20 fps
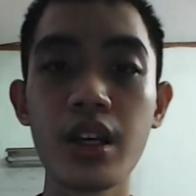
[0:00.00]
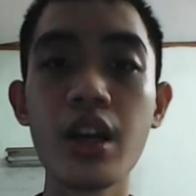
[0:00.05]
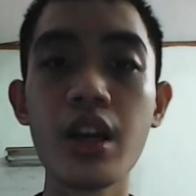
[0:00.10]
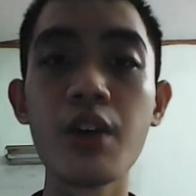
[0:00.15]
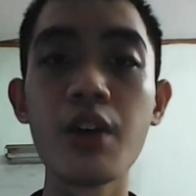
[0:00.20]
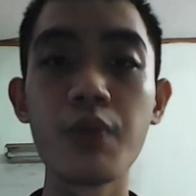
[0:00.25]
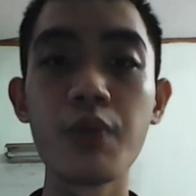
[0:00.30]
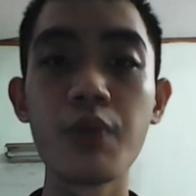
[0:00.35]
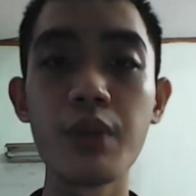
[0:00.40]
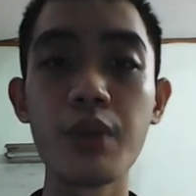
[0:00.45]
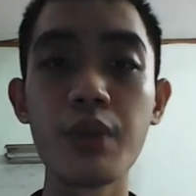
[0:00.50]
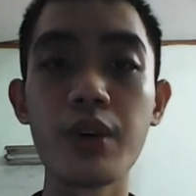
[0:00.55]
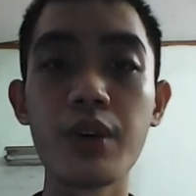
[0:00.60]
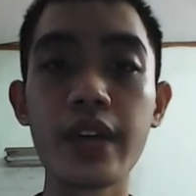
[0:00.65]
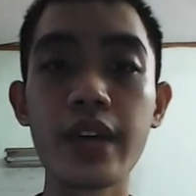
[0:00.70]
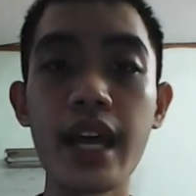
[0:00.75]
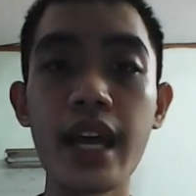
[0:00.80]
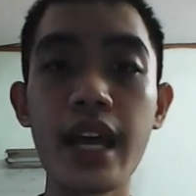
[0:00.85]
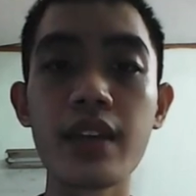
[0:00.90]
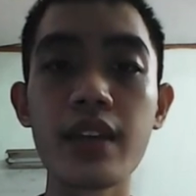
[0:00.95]
we will
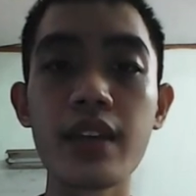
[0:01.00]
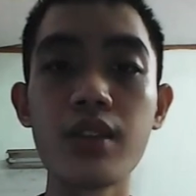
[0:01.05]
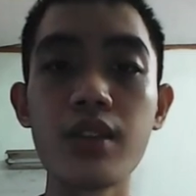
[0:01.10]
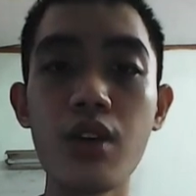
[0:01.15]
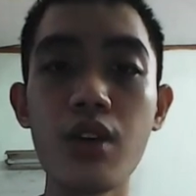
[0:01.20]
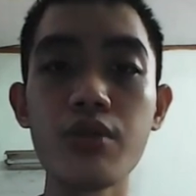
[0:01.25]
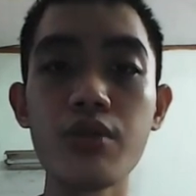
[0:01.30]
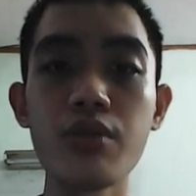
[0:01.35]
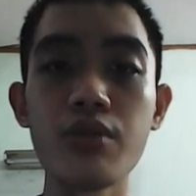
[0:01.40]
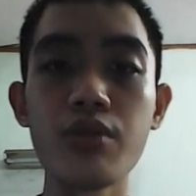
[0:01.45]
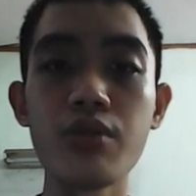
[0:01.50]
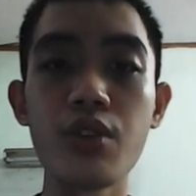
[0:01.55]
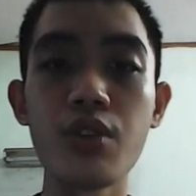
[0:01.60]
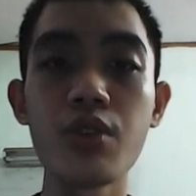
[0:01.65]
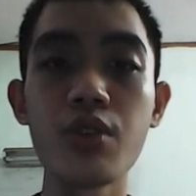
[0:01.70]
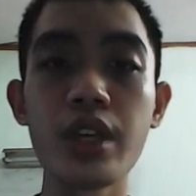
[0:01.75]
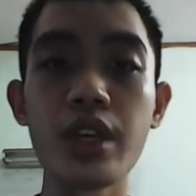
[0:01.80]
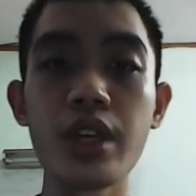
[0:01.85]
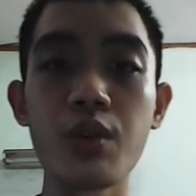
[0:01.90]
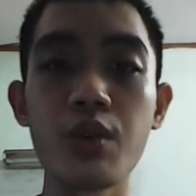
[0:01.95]
get ln rho
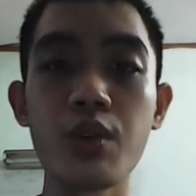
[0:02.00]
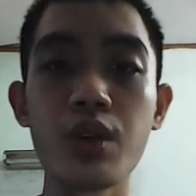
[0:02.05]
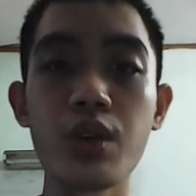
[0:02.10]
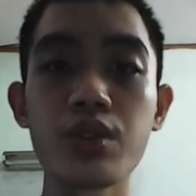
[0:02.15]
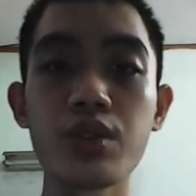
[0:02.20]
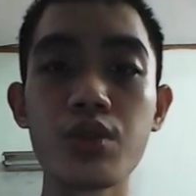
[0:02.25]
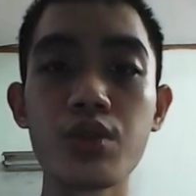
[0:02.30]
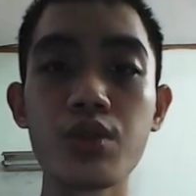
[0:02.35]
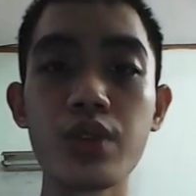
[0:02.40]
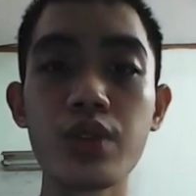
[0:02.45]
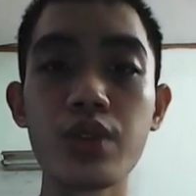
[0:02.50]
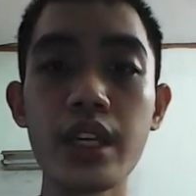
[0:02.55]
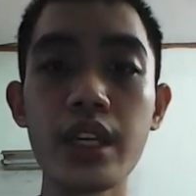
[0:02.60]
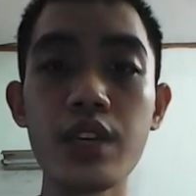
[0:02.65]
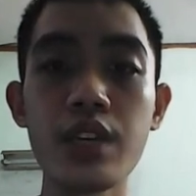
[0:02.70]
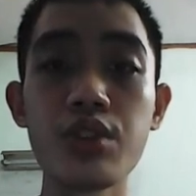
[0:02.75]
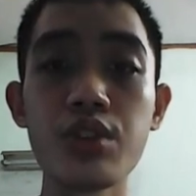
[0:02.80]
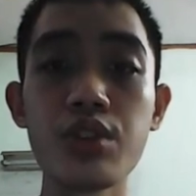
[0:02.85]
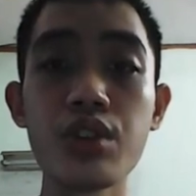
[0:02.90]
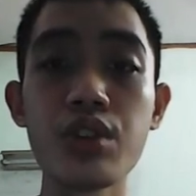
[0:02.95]
equals to
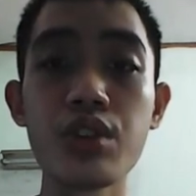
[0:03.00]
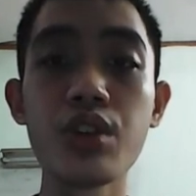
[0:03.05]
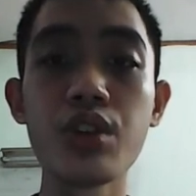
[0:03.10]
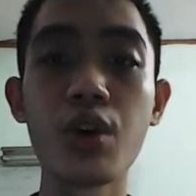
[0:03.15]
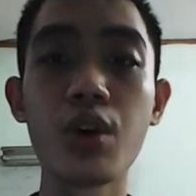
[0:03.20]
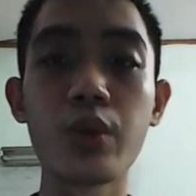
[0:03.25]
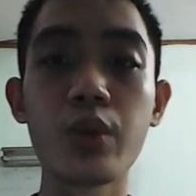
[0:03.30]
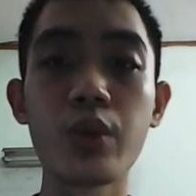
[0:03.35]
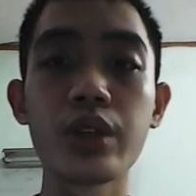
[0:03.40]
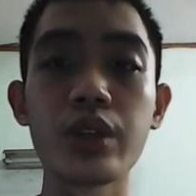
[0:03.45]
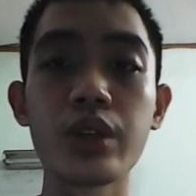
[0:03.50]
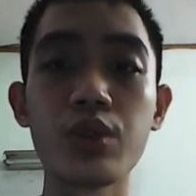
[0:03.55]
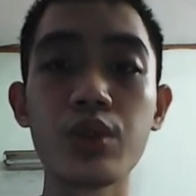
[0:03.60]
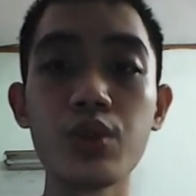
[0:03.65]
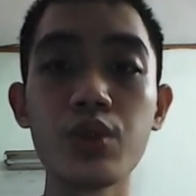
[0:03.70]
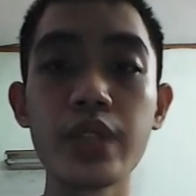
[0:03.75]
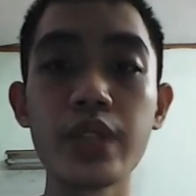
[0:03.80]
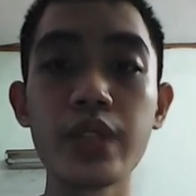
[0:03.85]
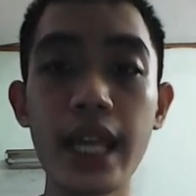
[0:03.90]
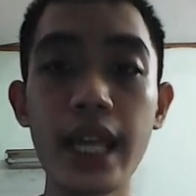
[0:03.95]
Eg over
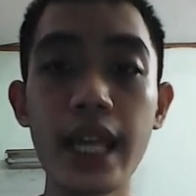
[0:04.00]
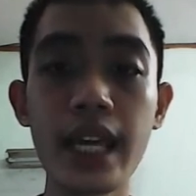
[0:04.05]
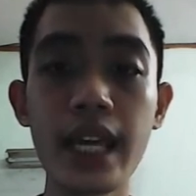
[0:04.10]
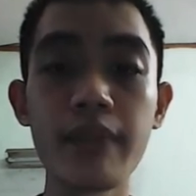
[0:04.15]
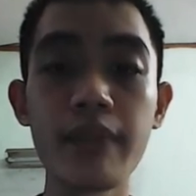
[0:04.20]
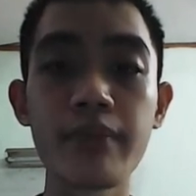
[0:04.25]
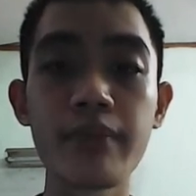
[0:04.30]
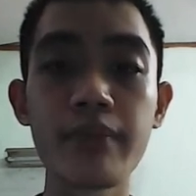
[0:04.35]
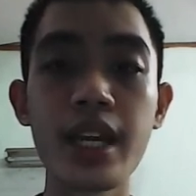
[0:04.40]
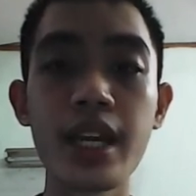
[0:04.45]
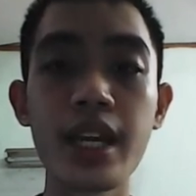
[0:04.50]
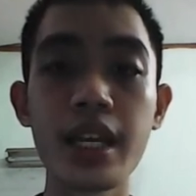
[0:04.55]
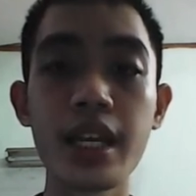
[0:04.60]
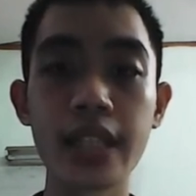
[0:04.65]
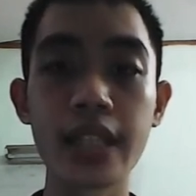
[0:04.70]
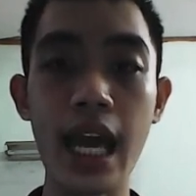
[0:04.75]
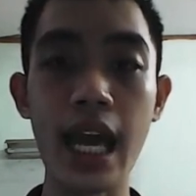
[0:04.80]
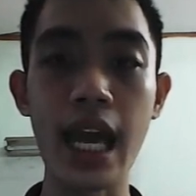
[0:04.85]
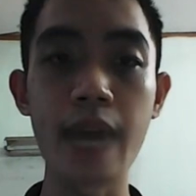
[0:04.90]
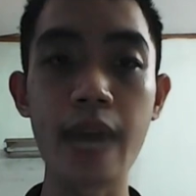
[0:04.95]
2k
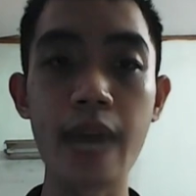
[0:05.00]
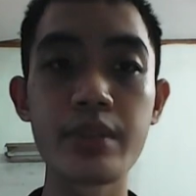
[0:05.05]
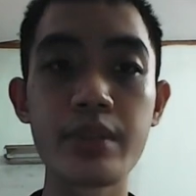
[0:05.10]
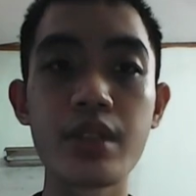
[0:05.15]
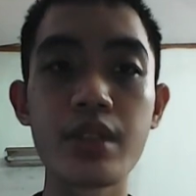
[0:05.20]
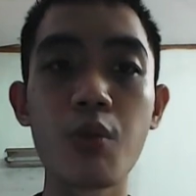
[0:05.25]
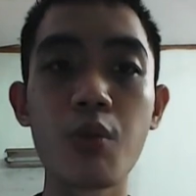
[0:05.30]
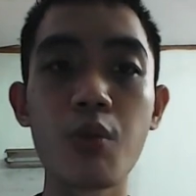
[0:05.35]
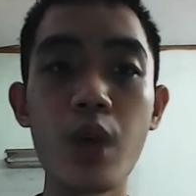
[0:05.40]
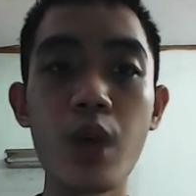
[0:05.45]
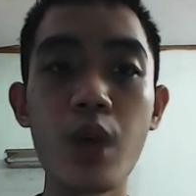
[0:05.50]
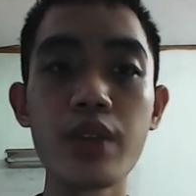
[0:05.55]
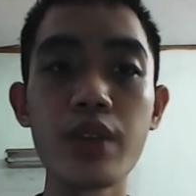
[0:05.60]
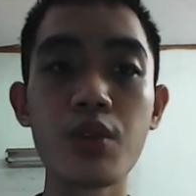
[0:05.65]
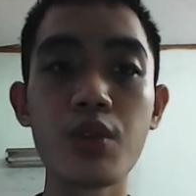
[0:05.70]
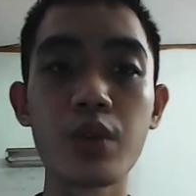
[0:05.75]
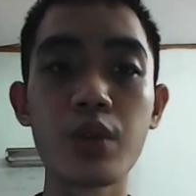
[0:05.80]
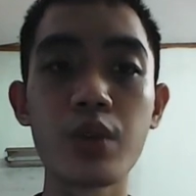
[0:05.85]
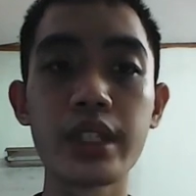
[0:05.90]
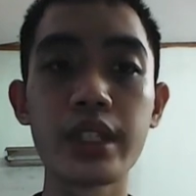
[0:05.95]
times
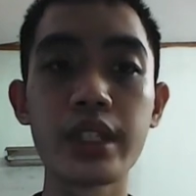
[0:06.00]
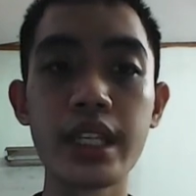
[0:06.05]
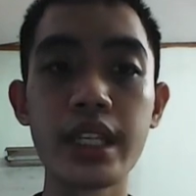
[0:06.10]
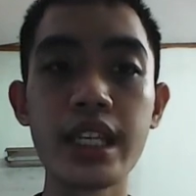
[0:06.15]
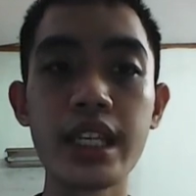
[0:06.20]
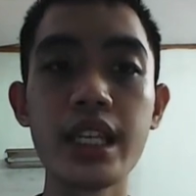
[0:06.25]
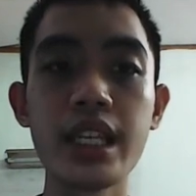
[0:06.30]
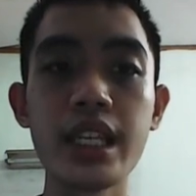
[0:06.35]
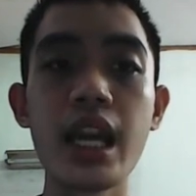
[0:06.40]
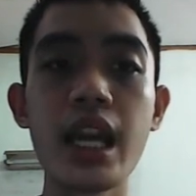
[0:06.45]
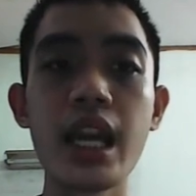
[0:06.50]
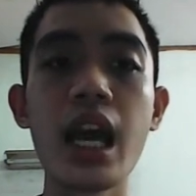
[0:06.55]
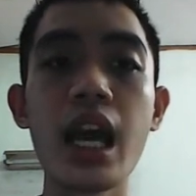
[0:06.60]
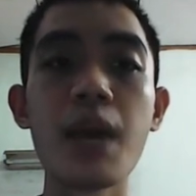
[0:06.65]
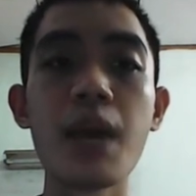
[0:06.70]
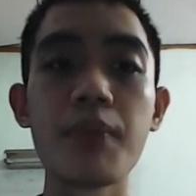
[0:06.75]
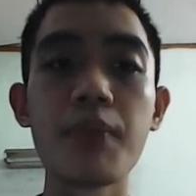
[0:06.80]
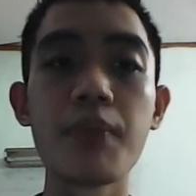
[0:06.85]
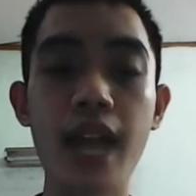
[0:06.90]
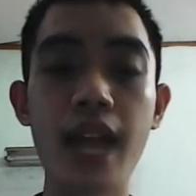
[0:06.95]
1/t
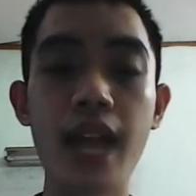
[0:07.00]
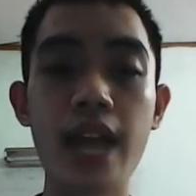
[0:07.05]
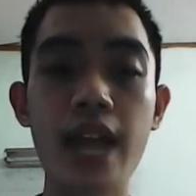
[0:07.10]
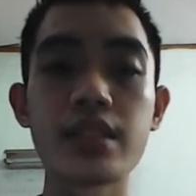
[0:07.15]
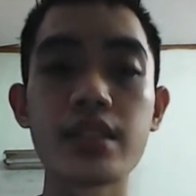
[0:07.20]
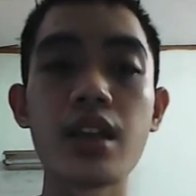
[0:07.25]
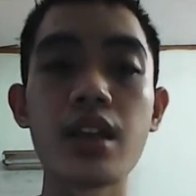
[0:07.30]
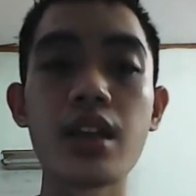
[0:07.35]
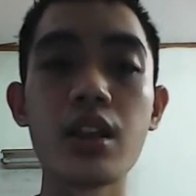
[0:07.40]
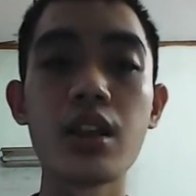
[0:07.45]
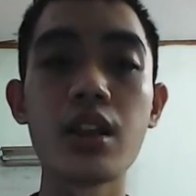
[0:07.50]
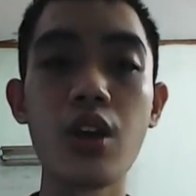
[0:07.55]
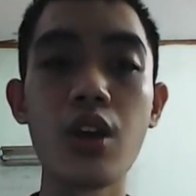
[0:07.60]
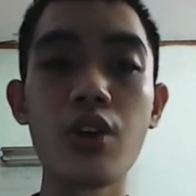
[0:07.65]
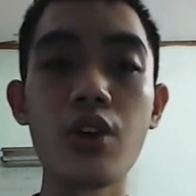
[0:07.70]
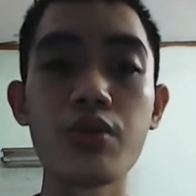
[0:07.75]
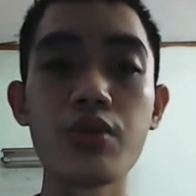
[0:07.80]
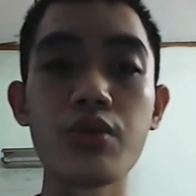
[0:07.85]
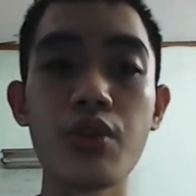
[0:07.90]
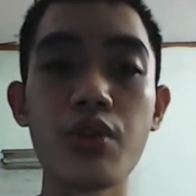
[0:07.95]
plus
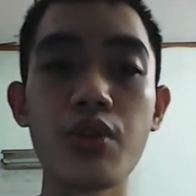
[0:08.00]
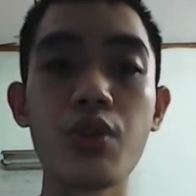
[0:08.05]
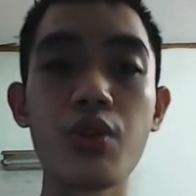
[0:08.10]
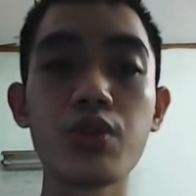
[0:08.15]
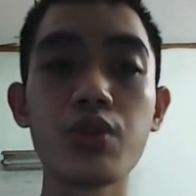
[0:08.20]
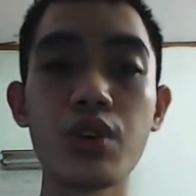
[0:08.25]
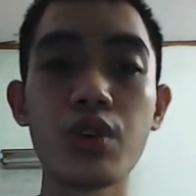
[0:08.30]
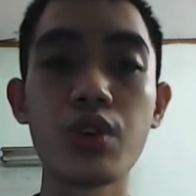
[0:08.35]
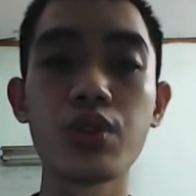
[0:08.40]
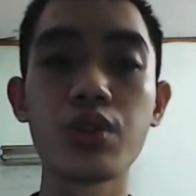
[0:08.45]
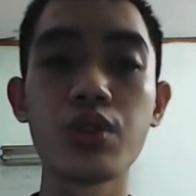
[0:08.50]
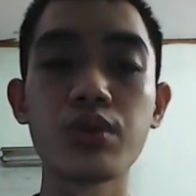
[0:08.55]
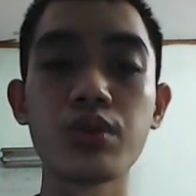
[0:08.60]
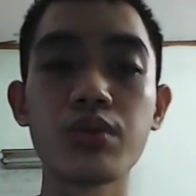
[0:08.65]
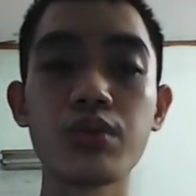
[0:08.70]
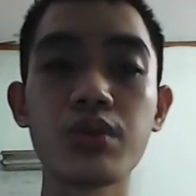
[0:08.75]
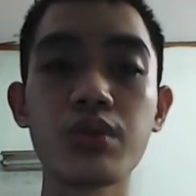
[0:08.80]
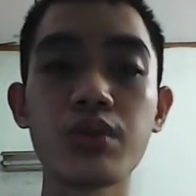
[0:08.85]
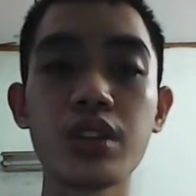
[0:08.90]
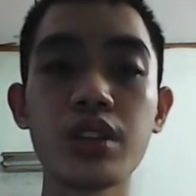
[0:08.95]
non-row node.
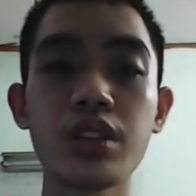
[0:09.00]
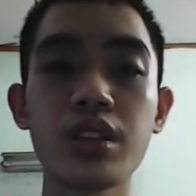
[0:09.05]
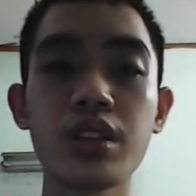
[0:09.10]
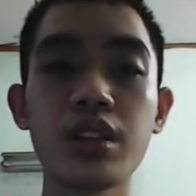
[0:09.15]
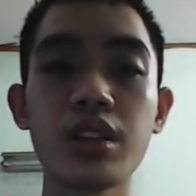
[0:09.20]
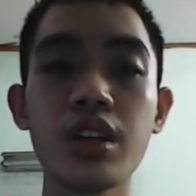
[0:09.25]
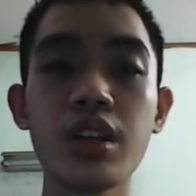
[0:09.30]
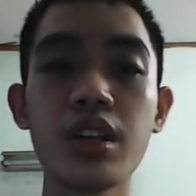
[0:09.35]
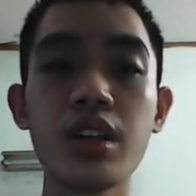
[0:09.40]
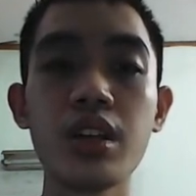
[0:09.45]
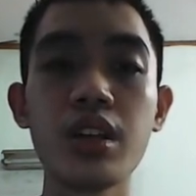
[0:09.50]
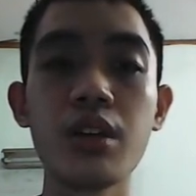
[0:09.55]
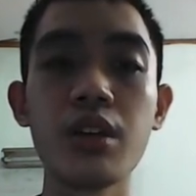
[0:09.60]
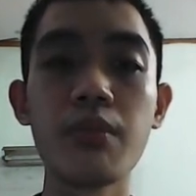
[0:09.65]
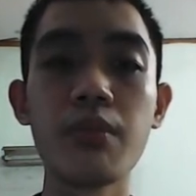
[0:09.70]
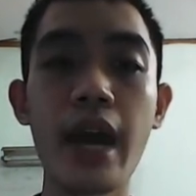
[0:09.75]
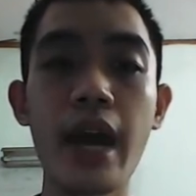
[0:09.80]
By